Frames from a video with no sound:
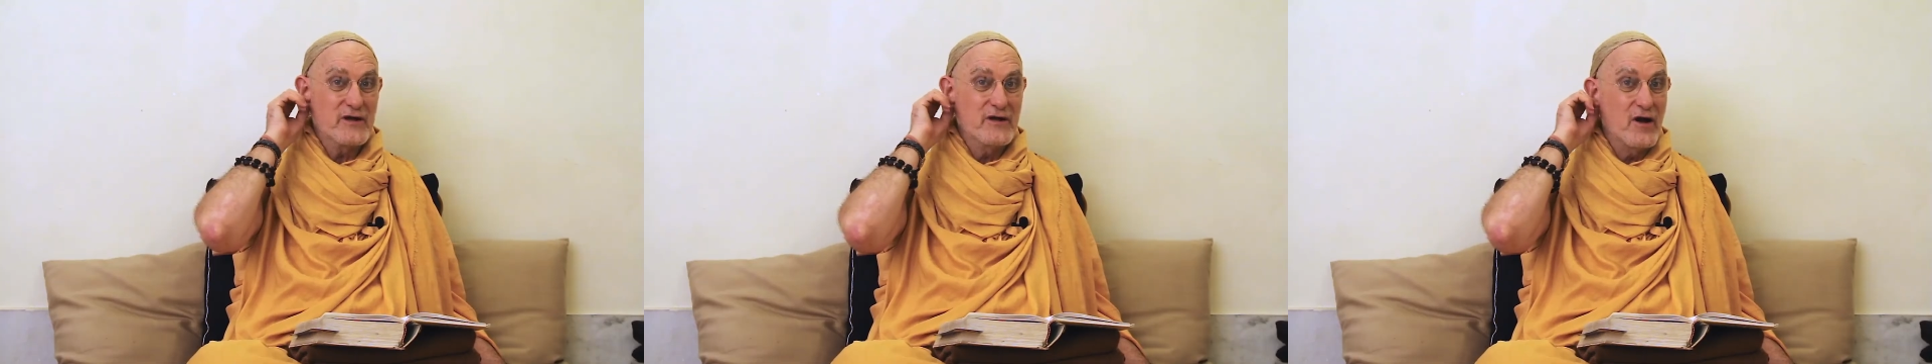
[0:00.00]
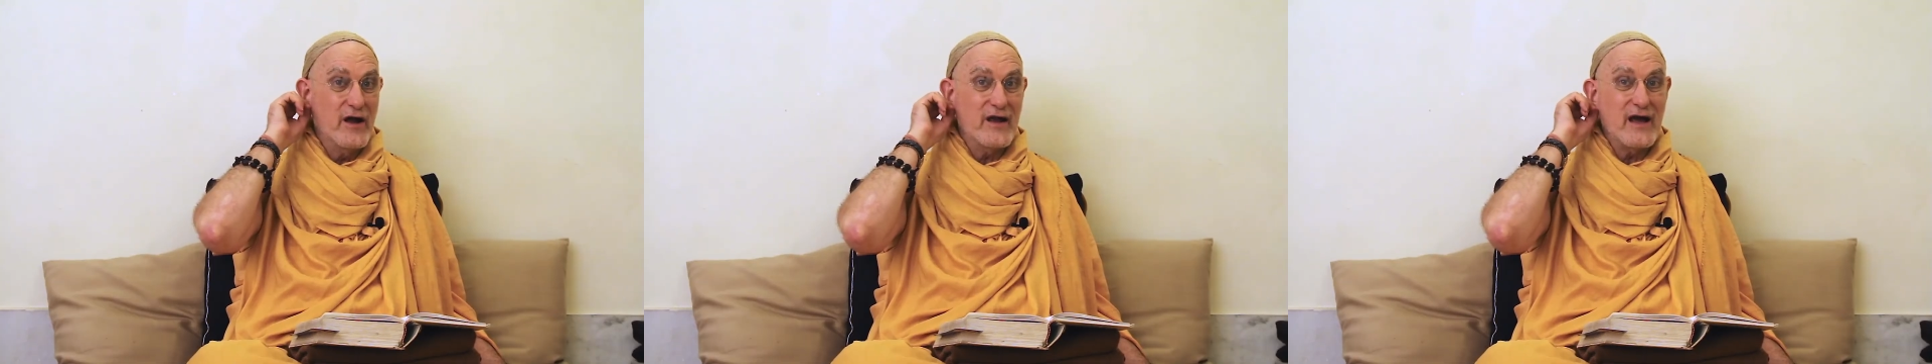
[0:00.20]

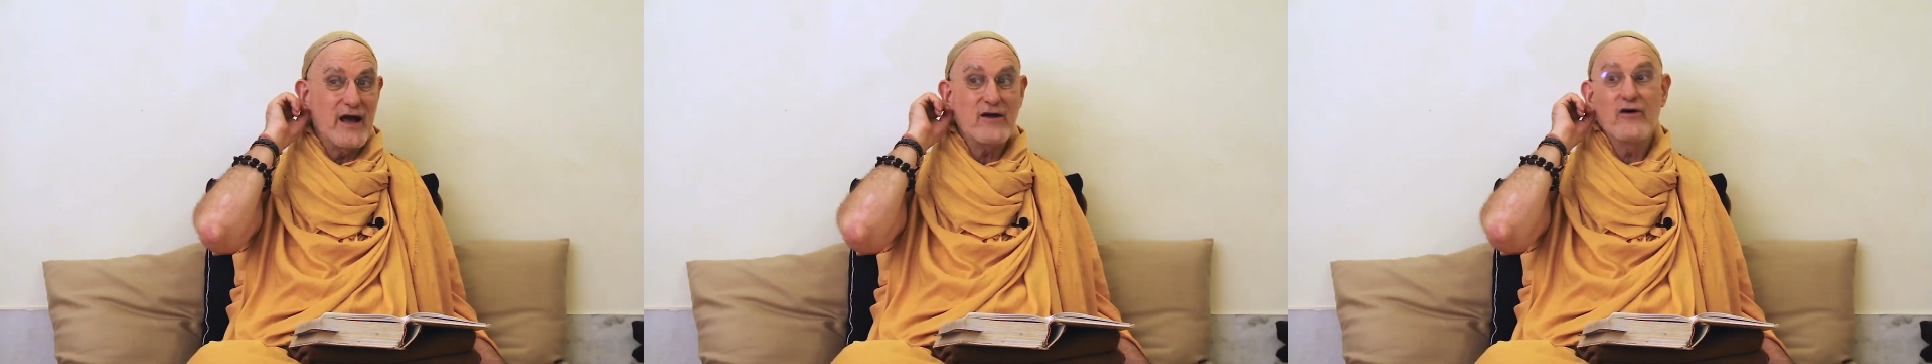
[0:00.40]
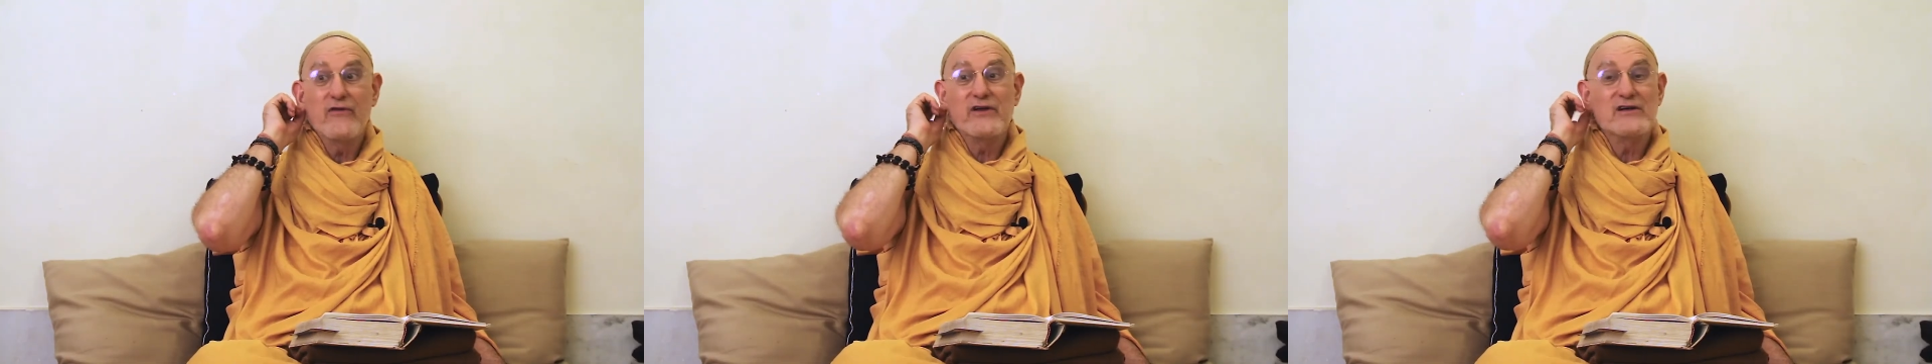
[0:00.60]
He had
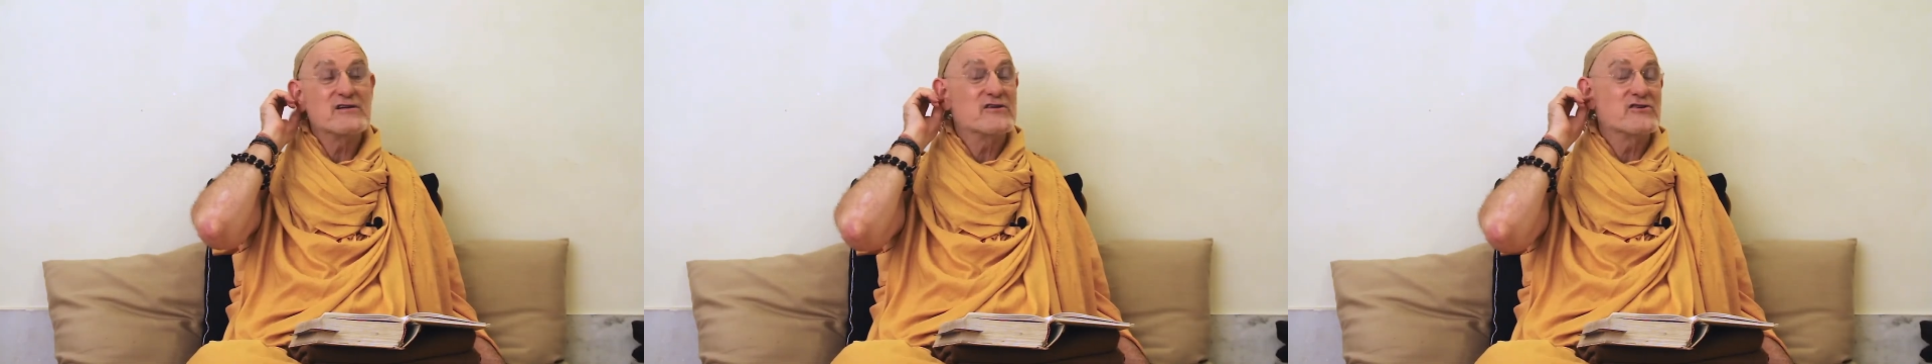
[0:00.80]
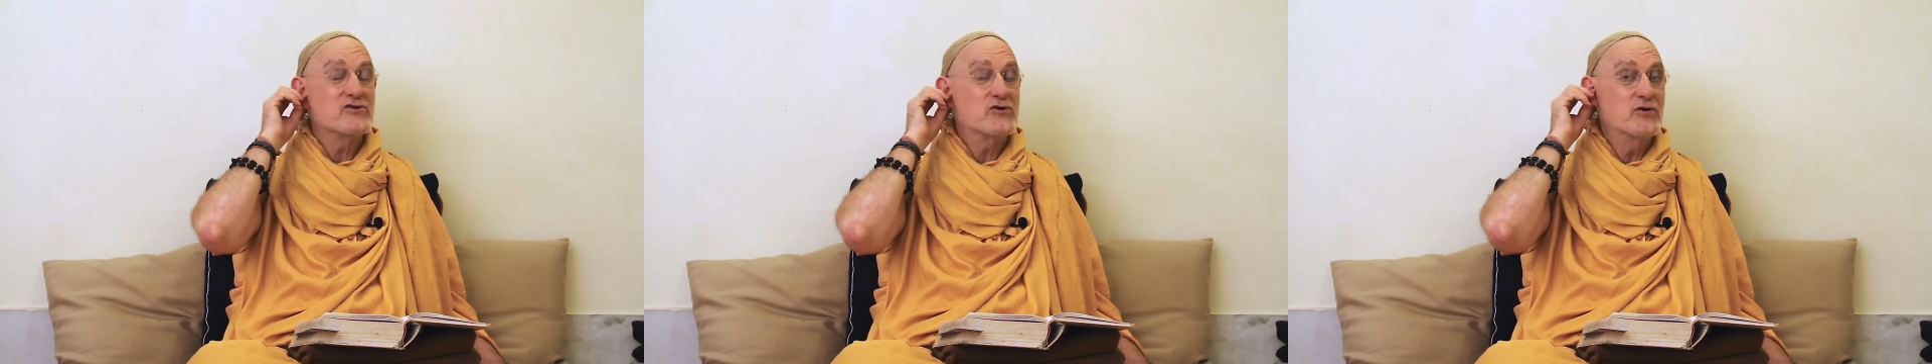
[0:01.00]
all these
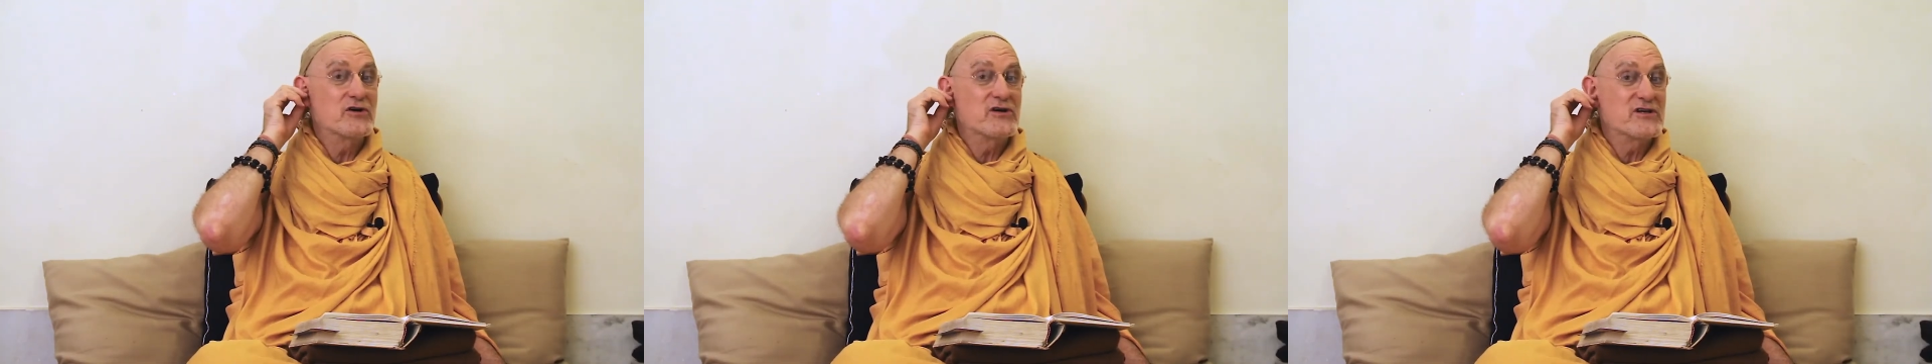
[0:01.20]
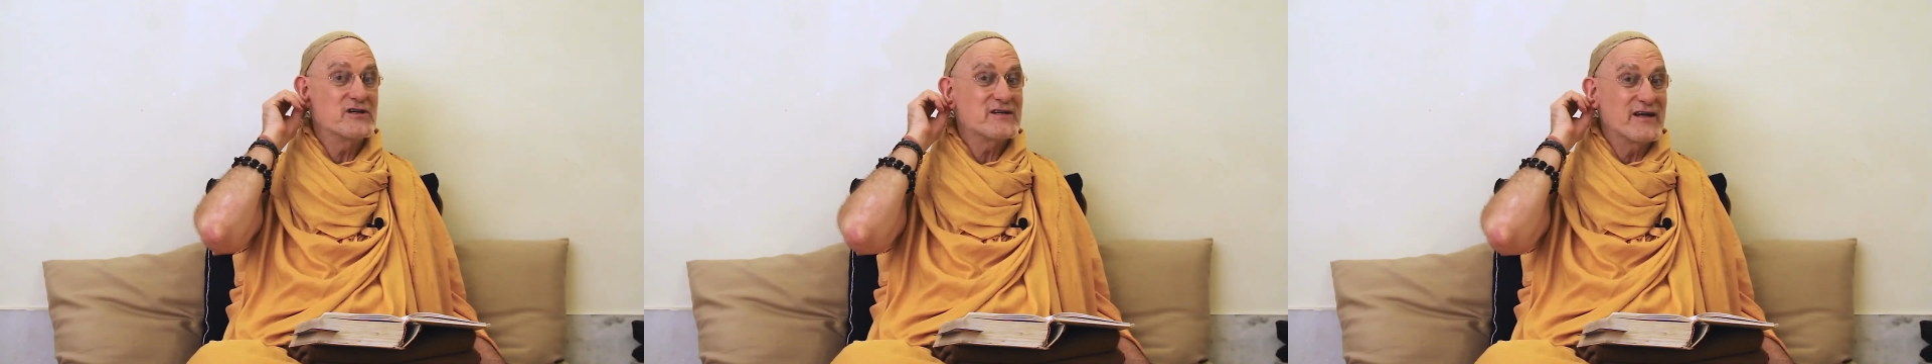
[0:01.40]

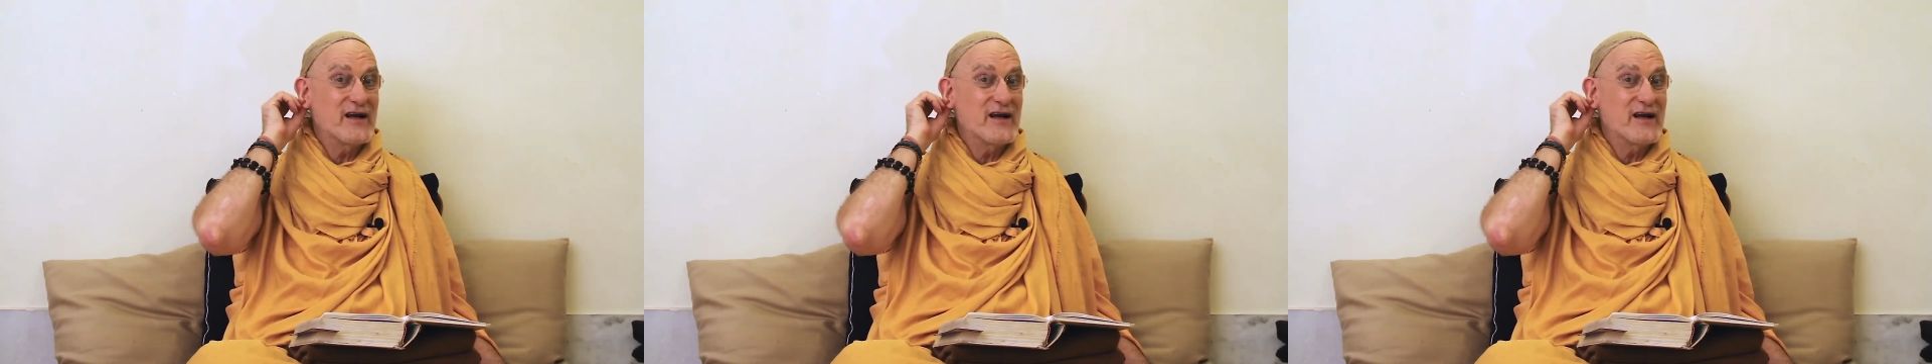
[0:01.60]
asuras and